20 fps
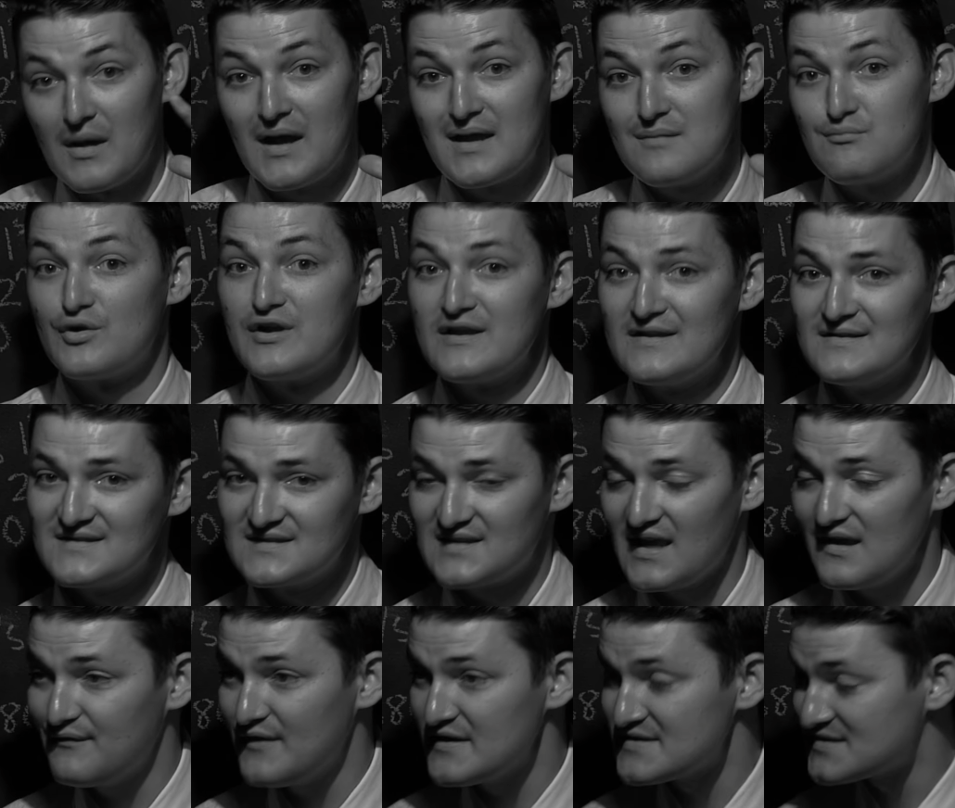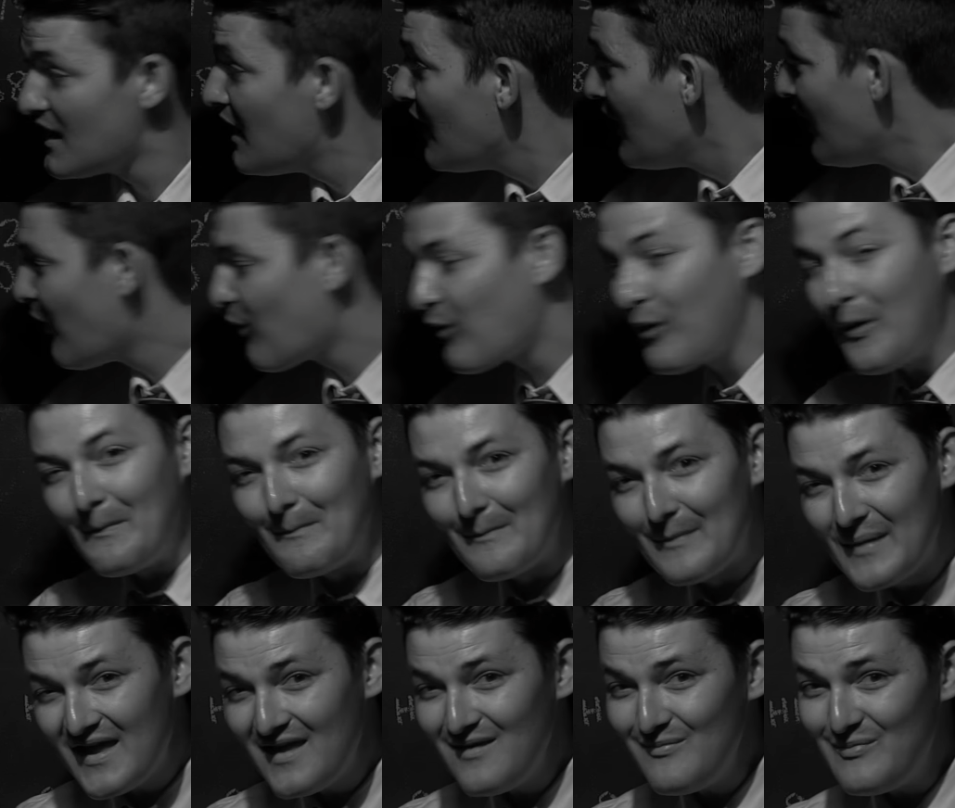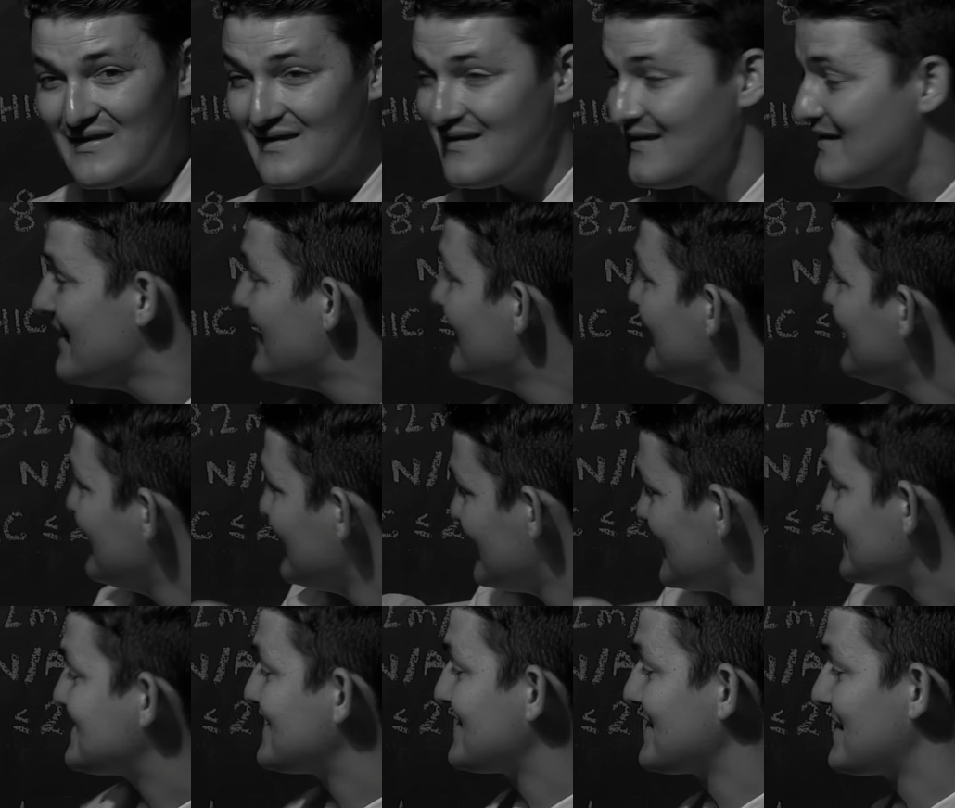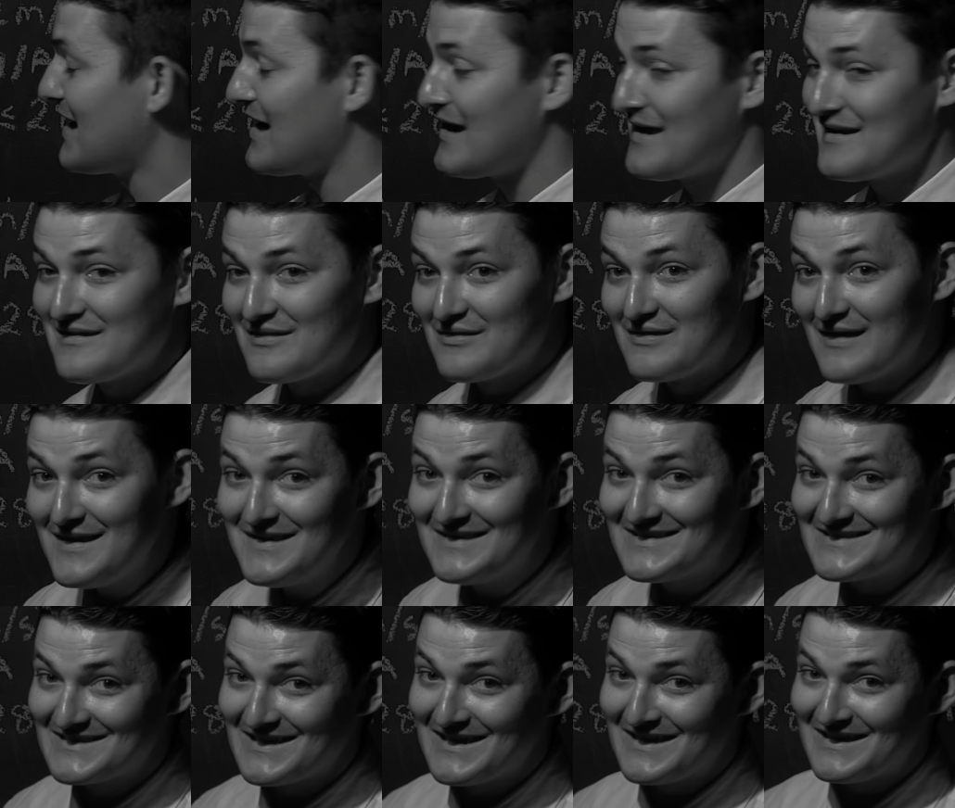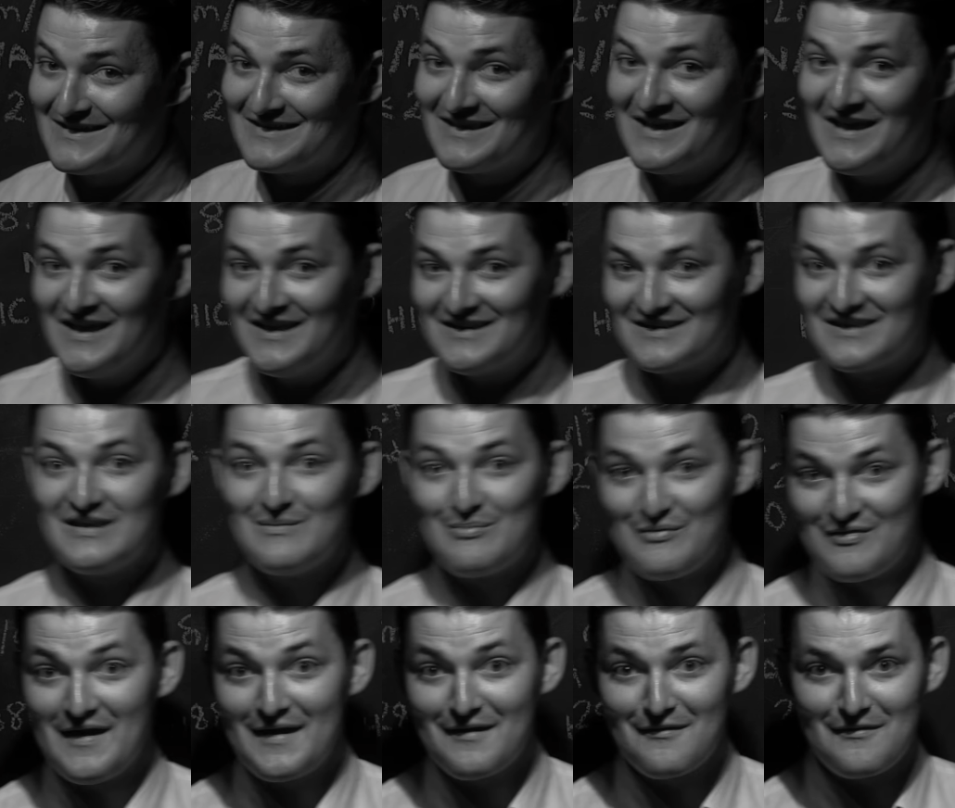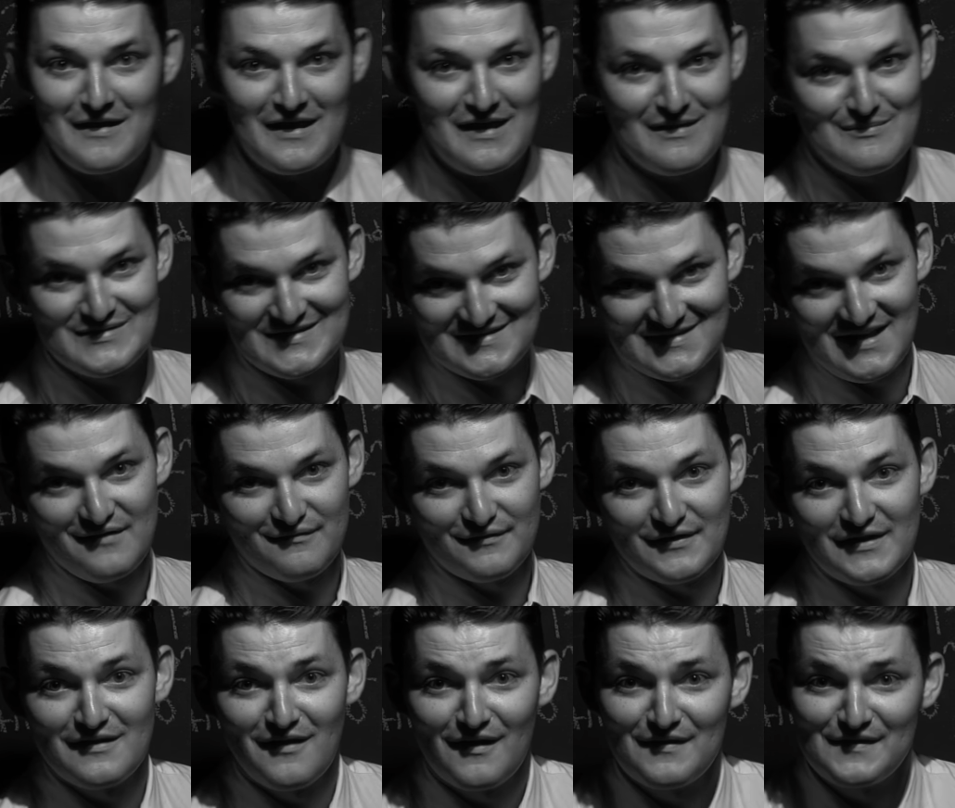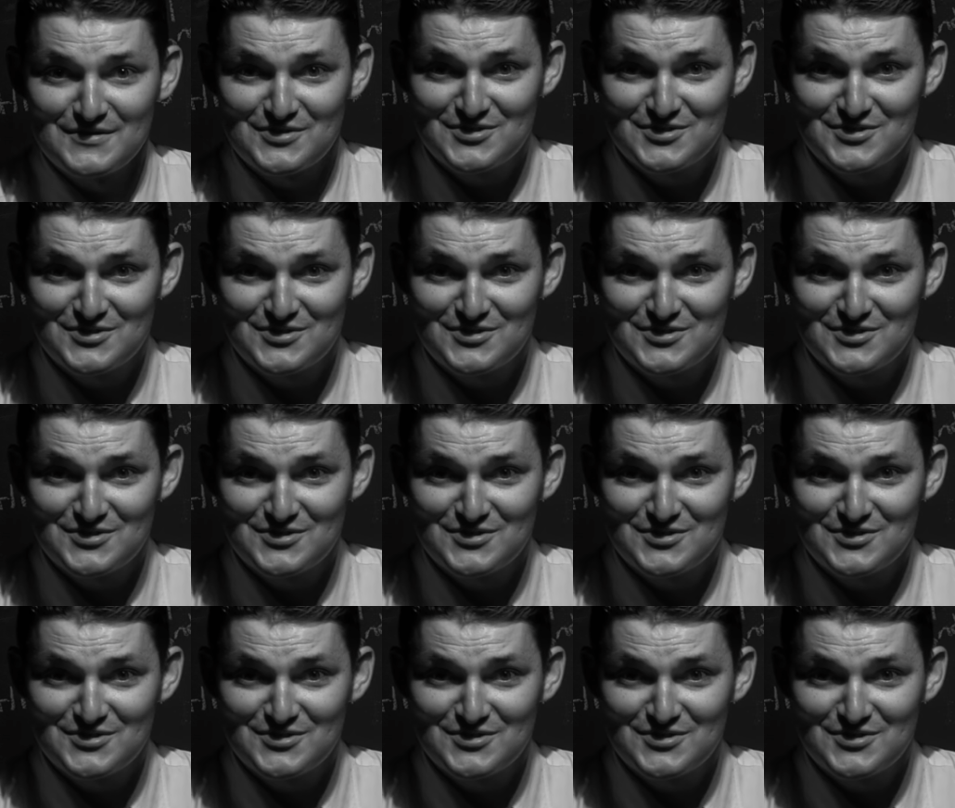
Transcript: my brain safest, or maybe it's the kind they designed to keep their names safely on the